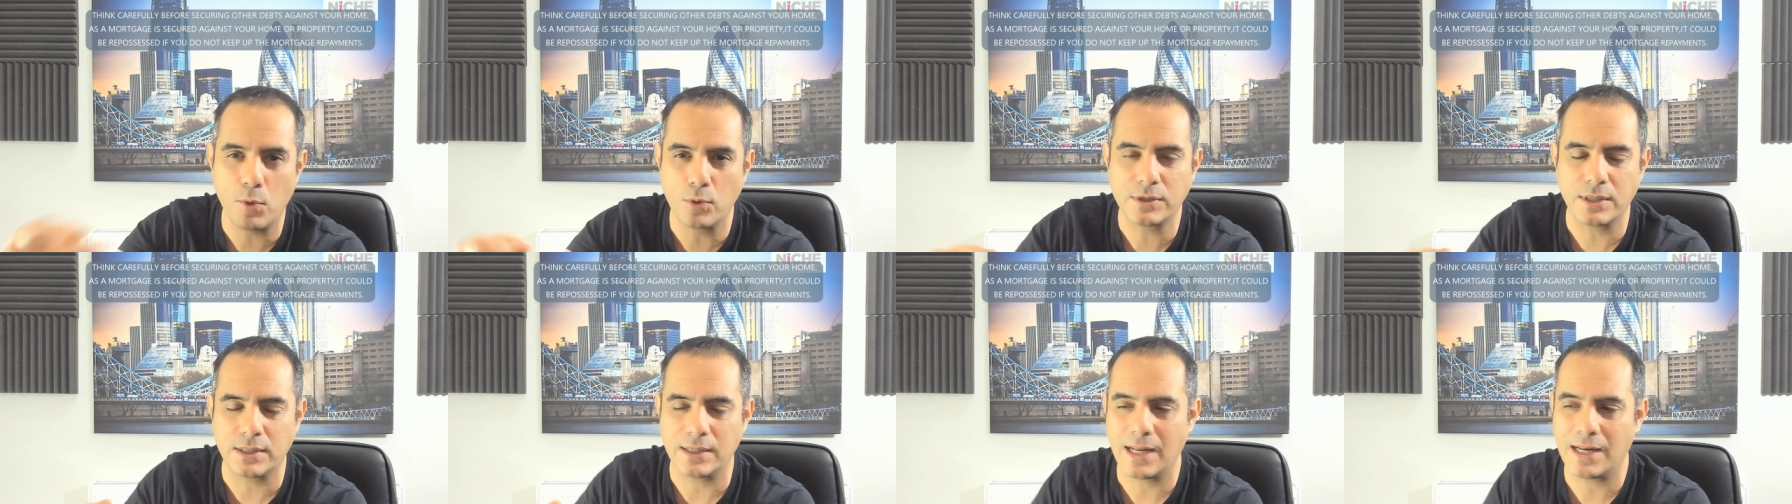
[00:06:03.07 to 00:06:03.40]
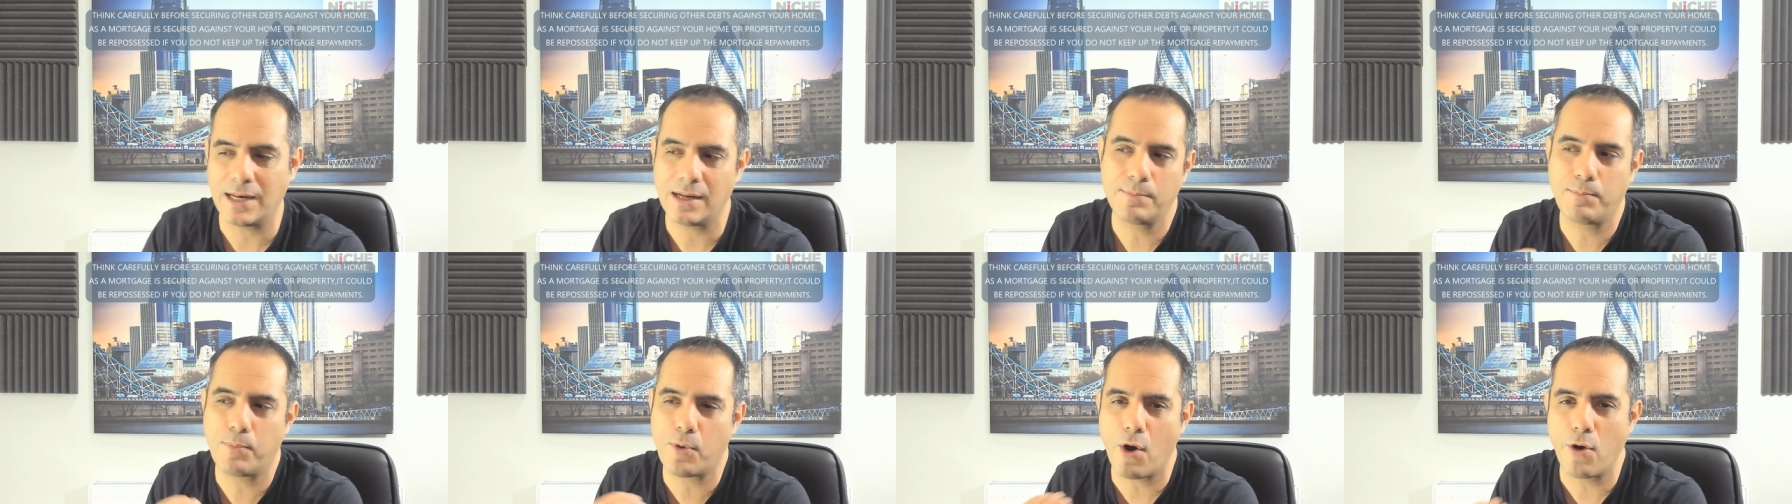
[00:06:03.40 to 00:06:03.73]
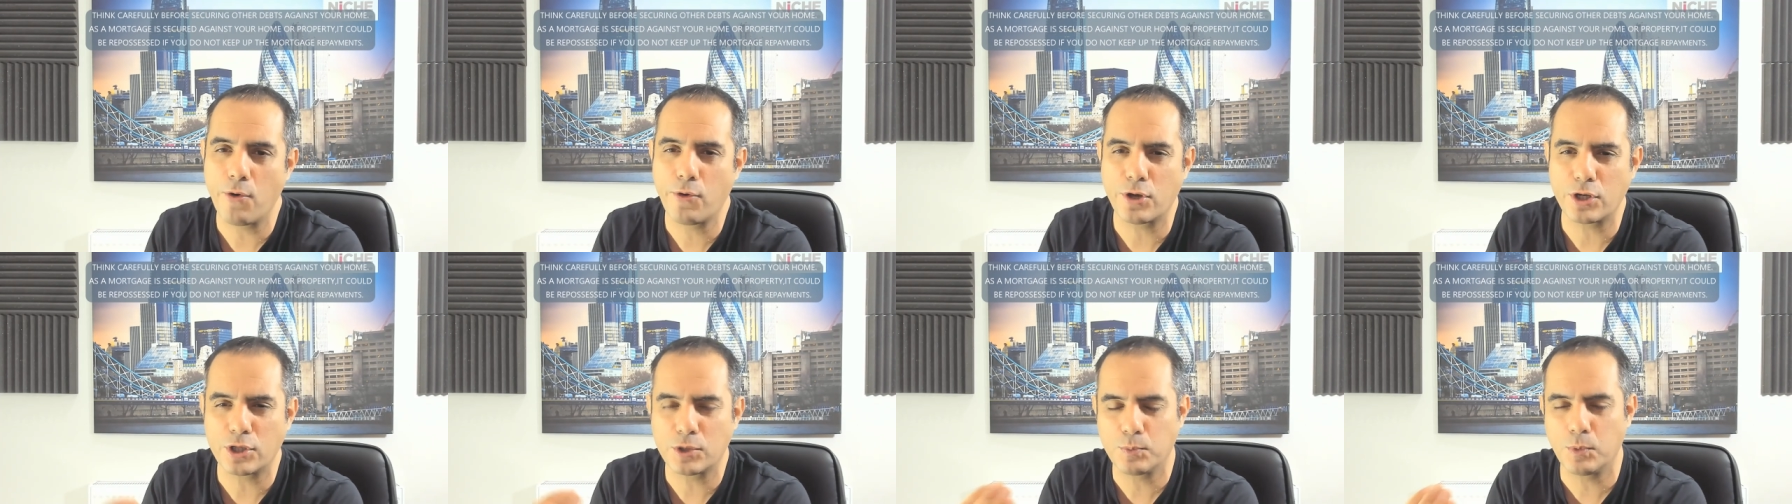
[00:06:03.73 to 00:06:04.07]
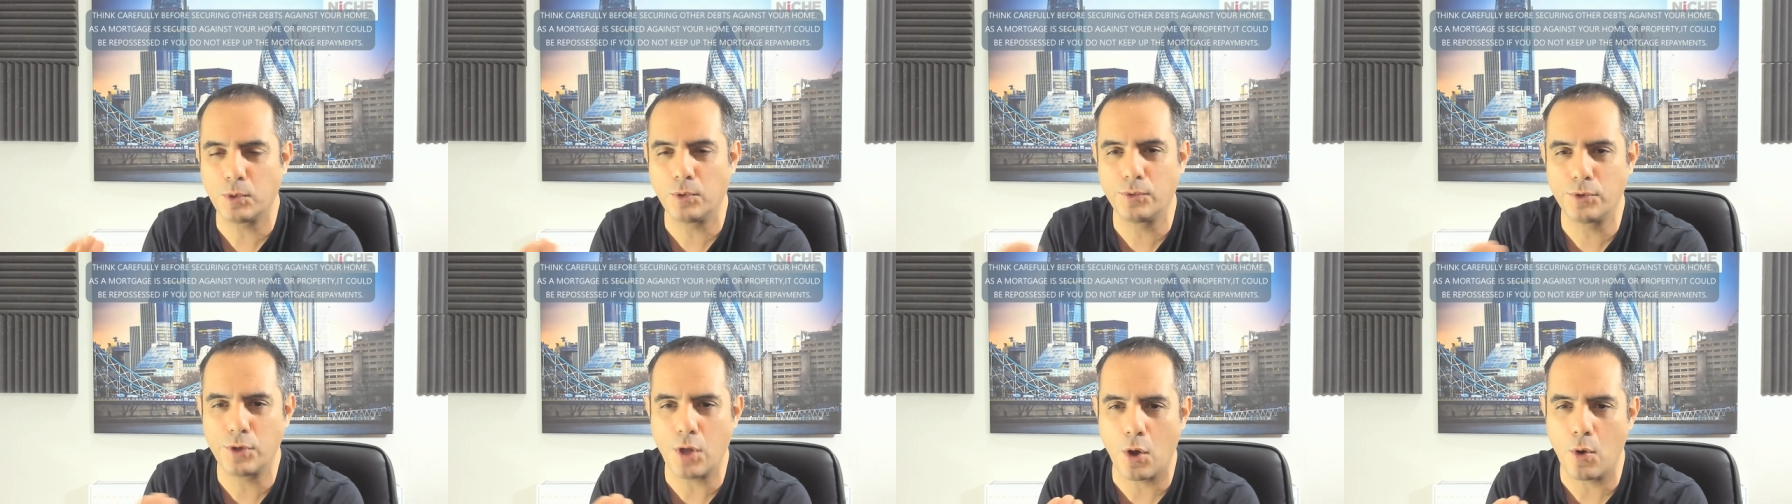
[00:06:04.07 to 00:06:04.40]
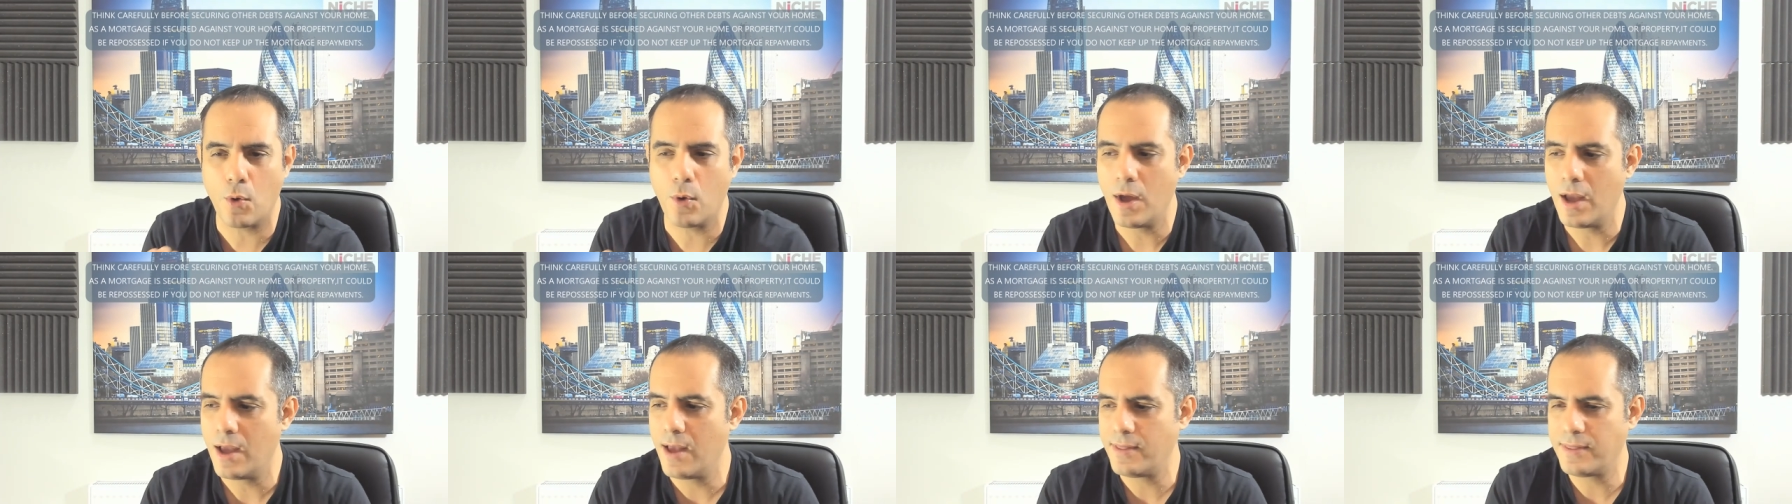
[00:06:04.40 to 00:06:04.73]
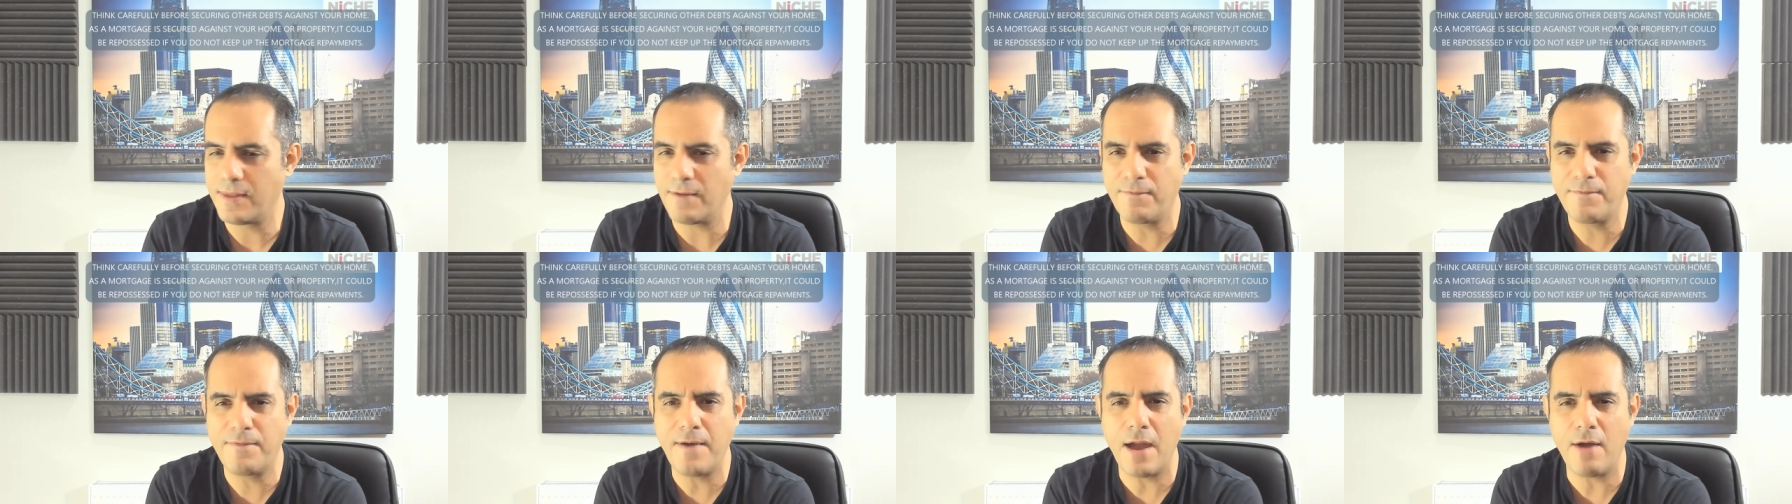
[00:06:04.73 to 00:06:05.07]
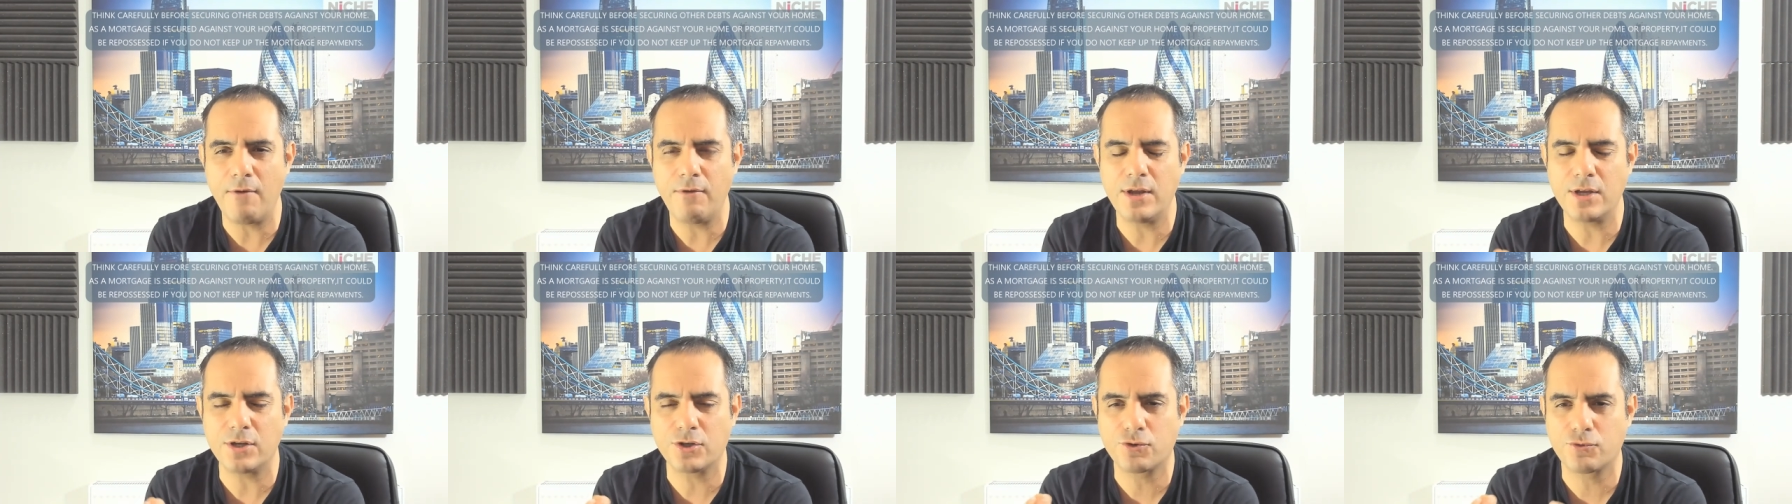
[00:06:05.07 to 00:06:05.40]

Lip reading: And the brokers will know the various